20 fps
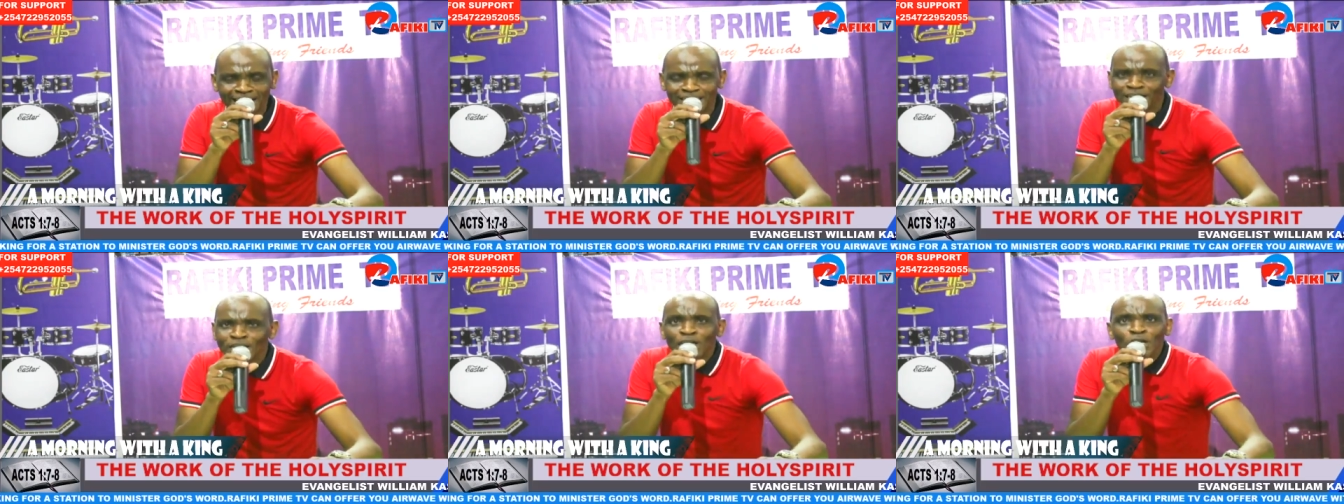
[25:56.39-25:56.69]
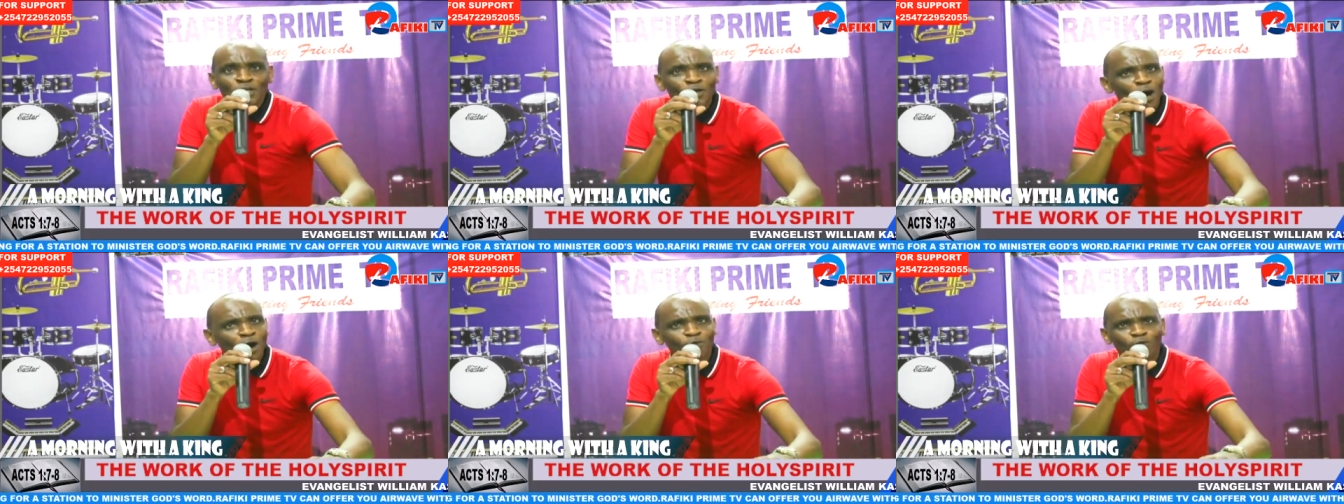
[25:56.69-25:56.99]

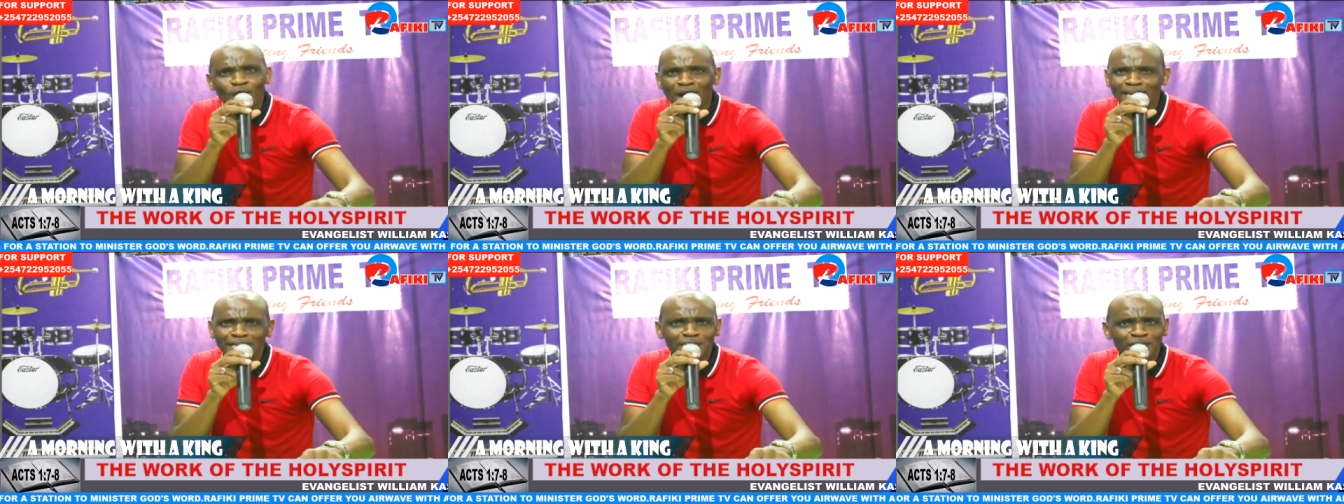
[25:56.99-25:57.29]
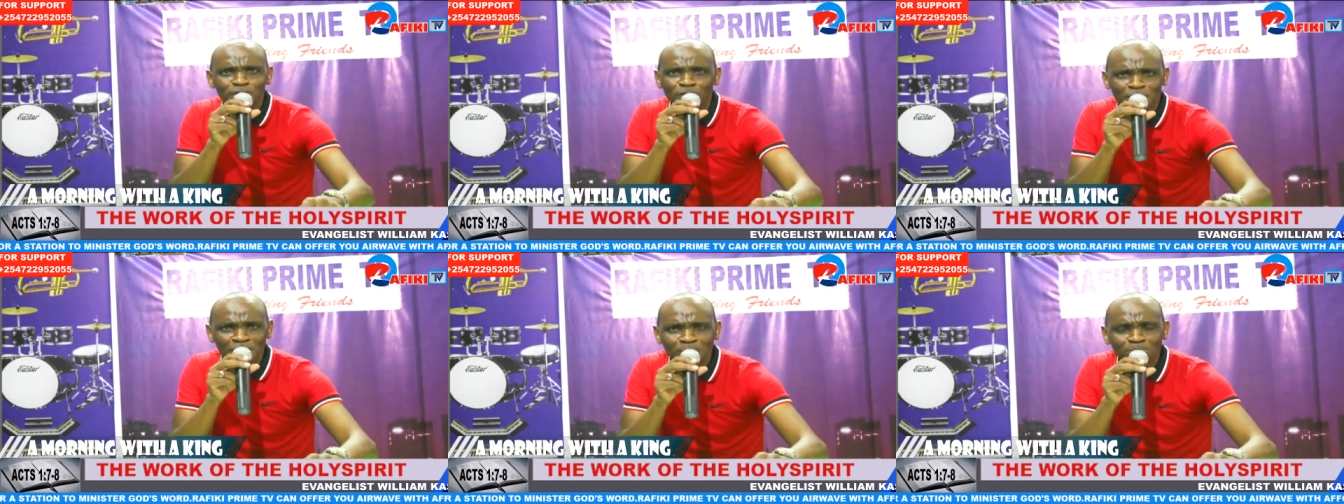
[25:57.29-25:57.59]
No one knew
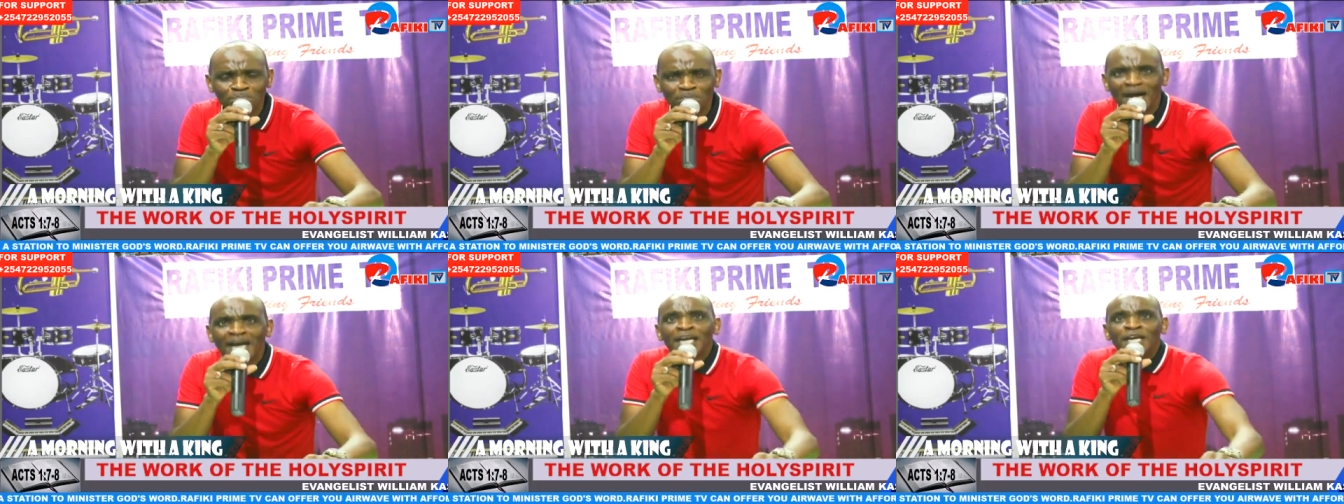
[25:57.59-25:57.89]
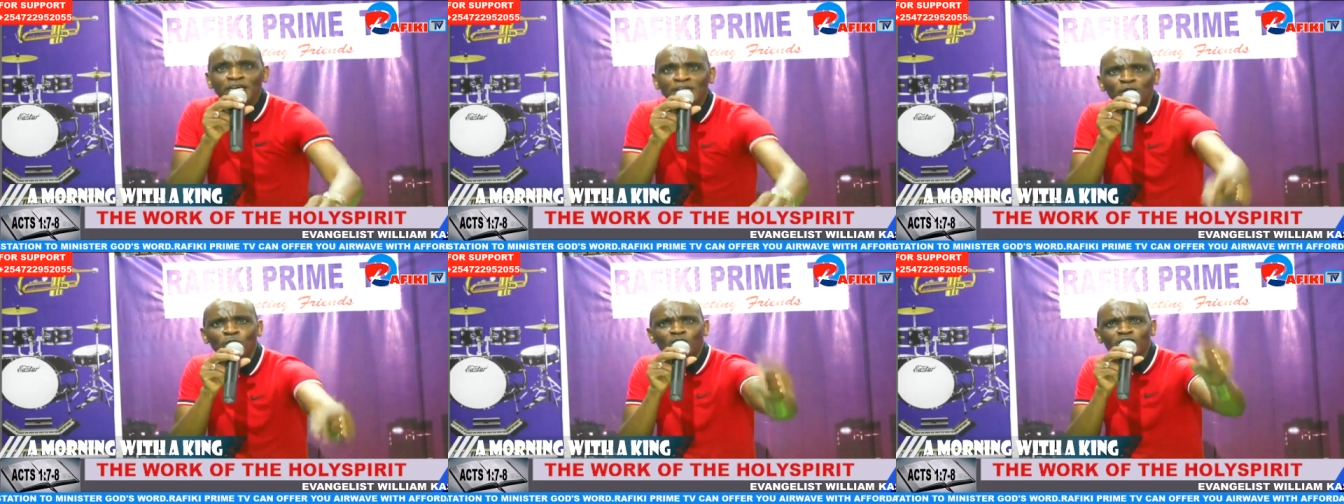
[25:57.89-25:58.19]
him. He
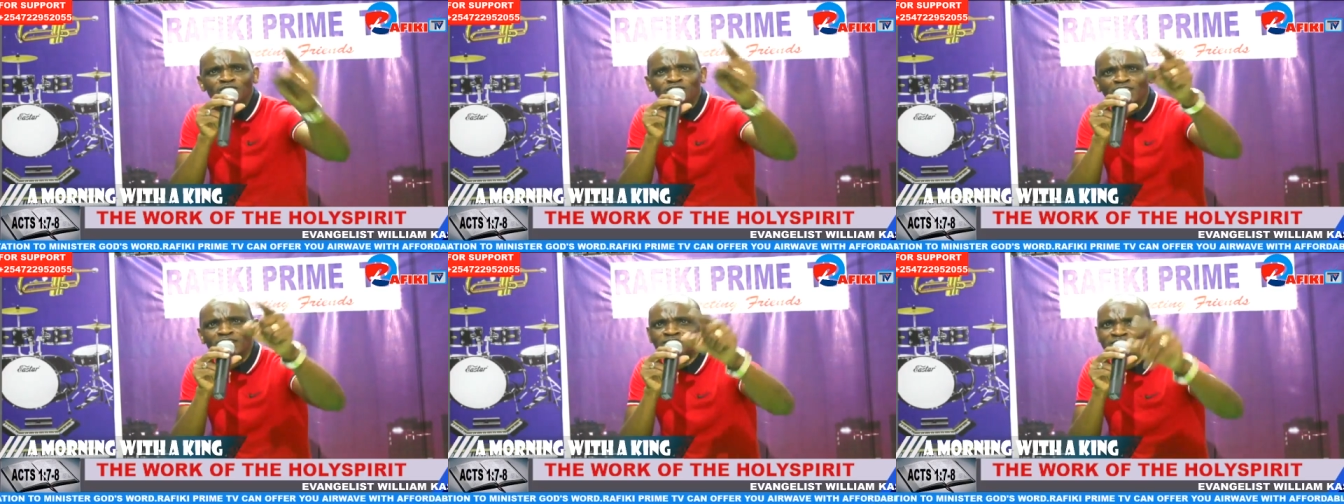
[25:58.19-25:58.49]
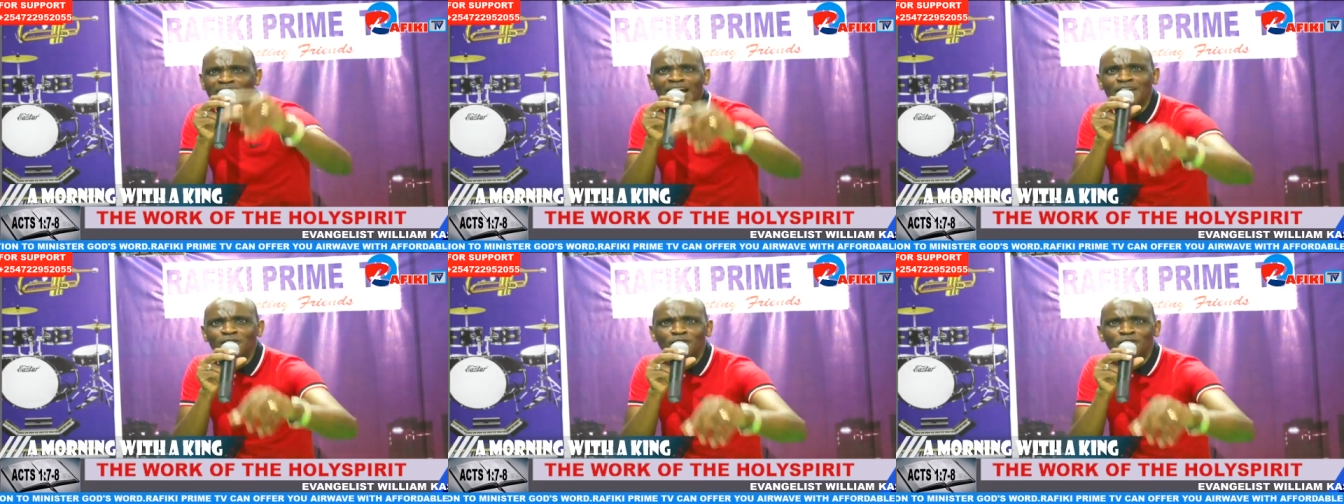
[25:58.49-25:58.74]
was a son of a